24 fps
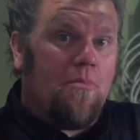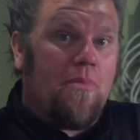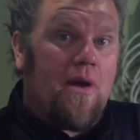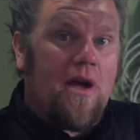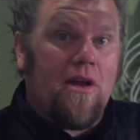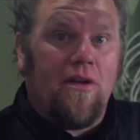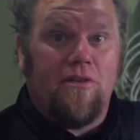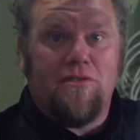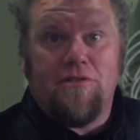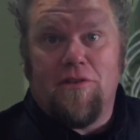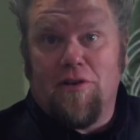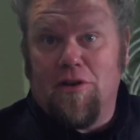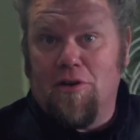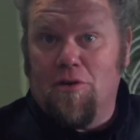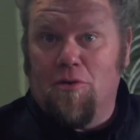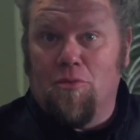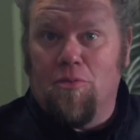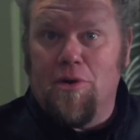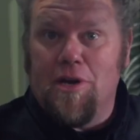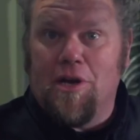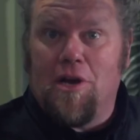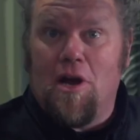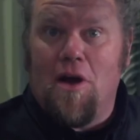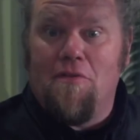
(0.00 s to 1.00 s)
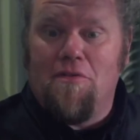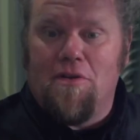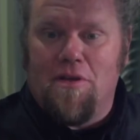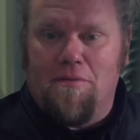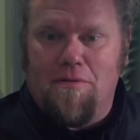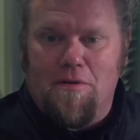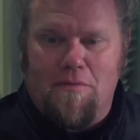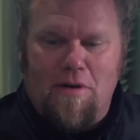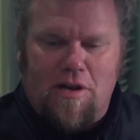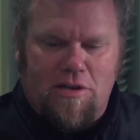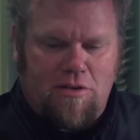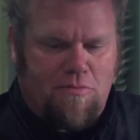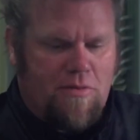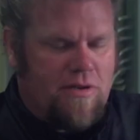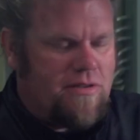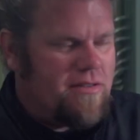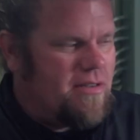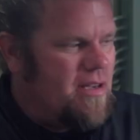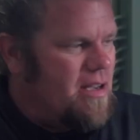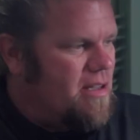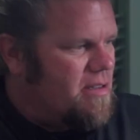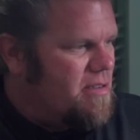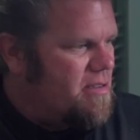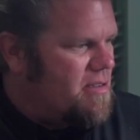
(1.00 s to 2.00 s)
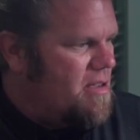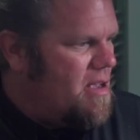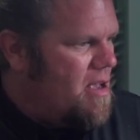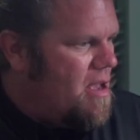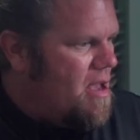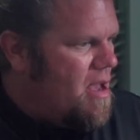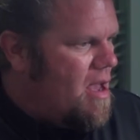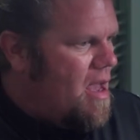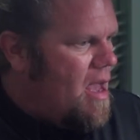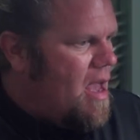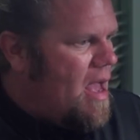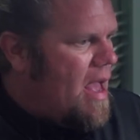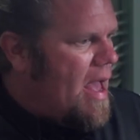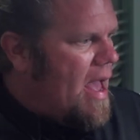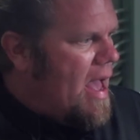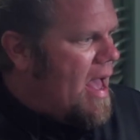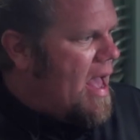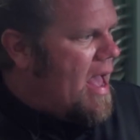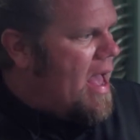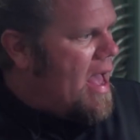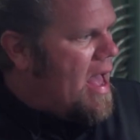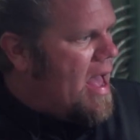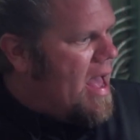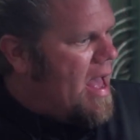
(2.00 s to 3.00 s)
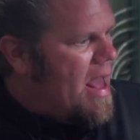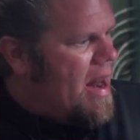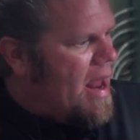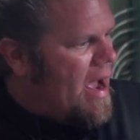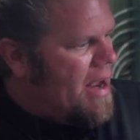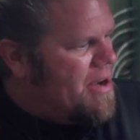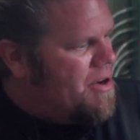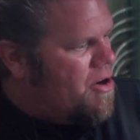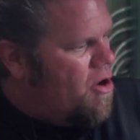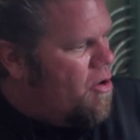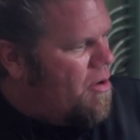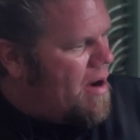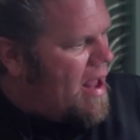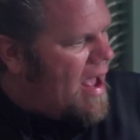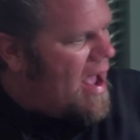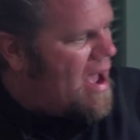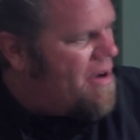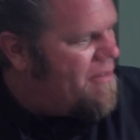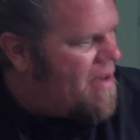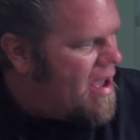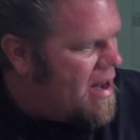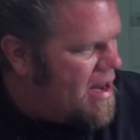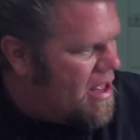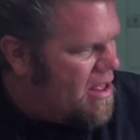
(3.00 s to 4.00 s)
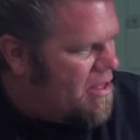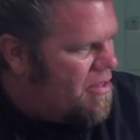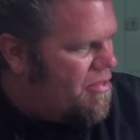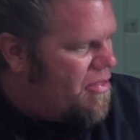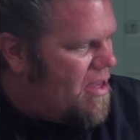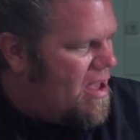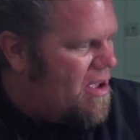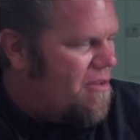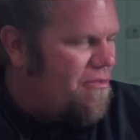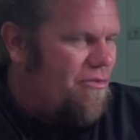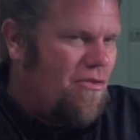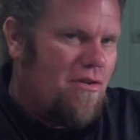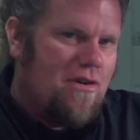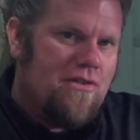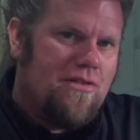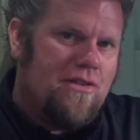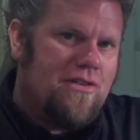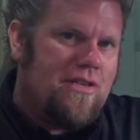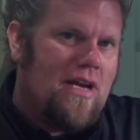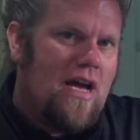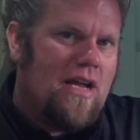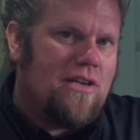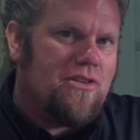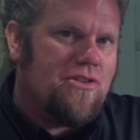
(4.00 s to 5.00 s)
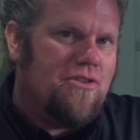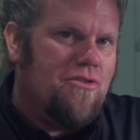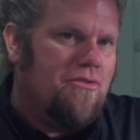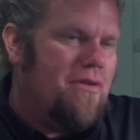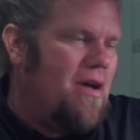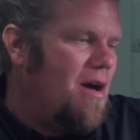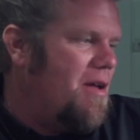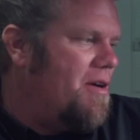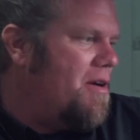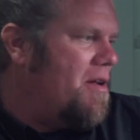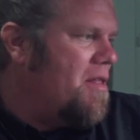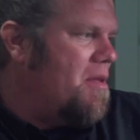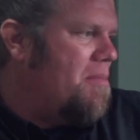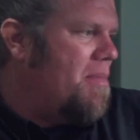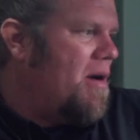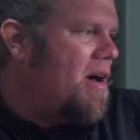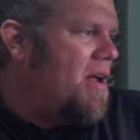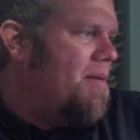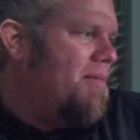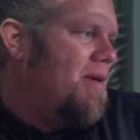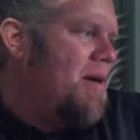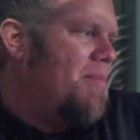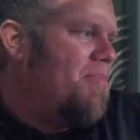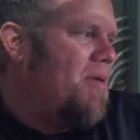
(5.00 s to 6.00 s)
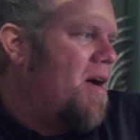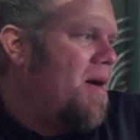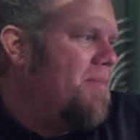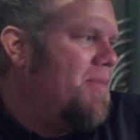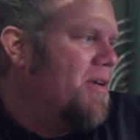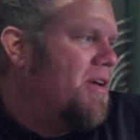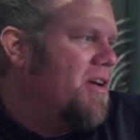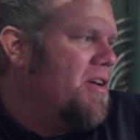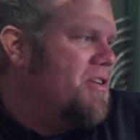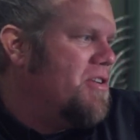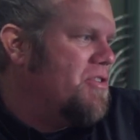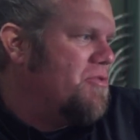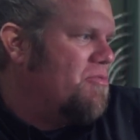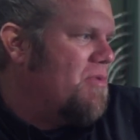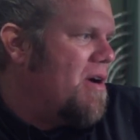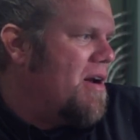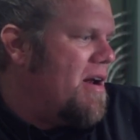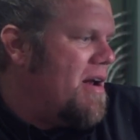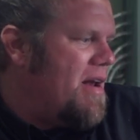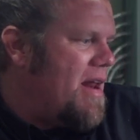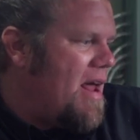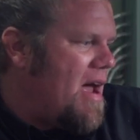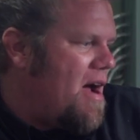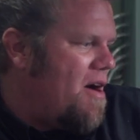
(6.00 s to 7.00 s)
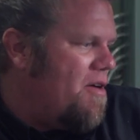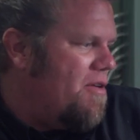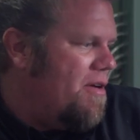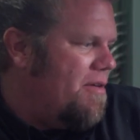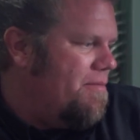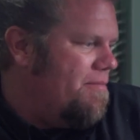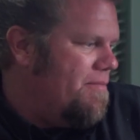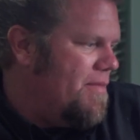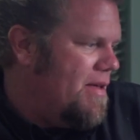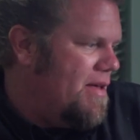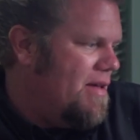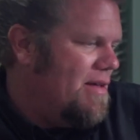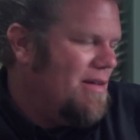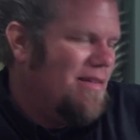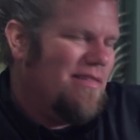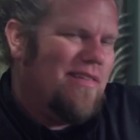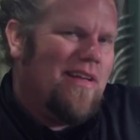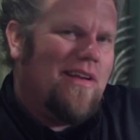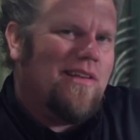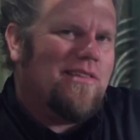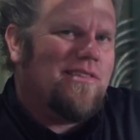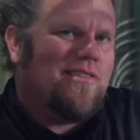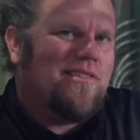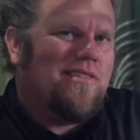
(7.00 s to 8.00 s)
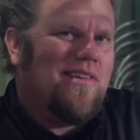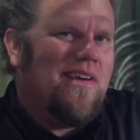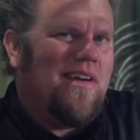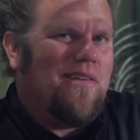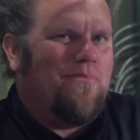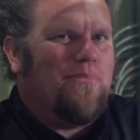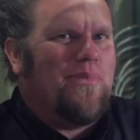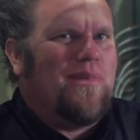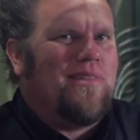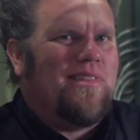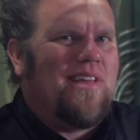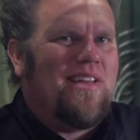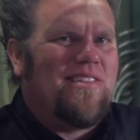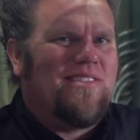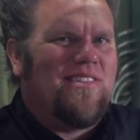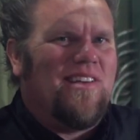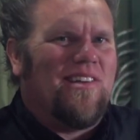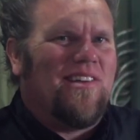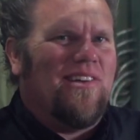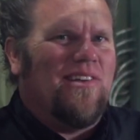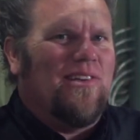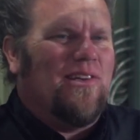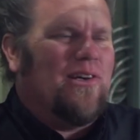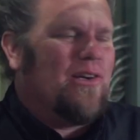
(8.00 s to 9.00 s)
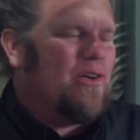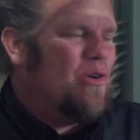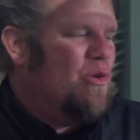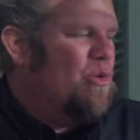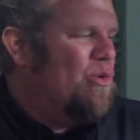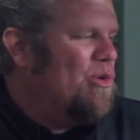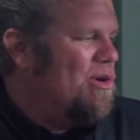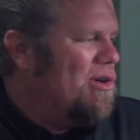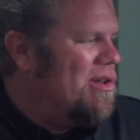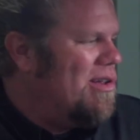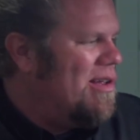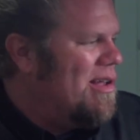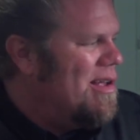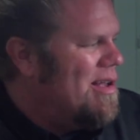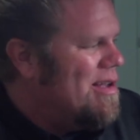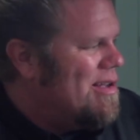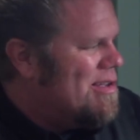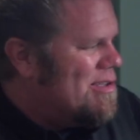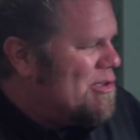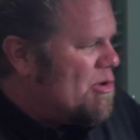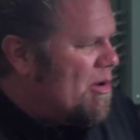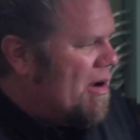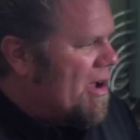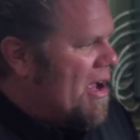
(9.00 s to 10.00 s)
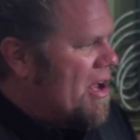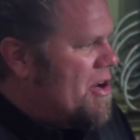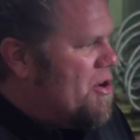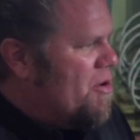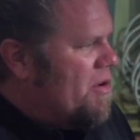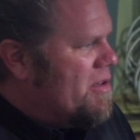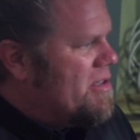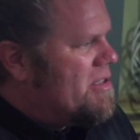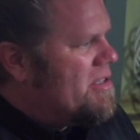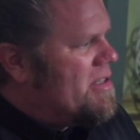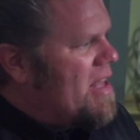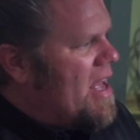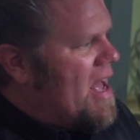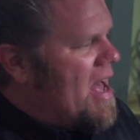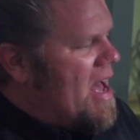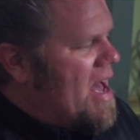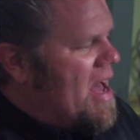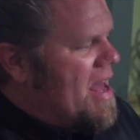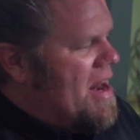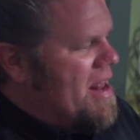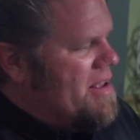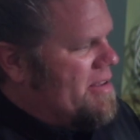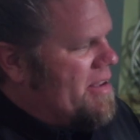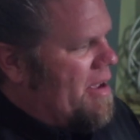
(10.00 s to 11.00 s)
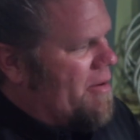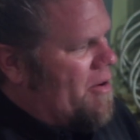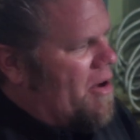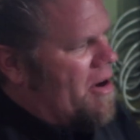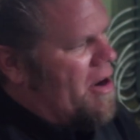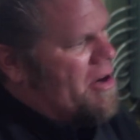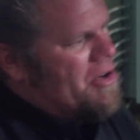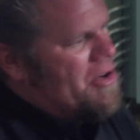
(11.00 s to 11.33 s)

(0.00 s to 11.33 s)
panels and he'll recover them to match my seats. And I don't have anything for it attached to down here on the bottom. I probably could just run it down and let it sit, but that's not going to look cool. So what I'm going to do instead is I'm going to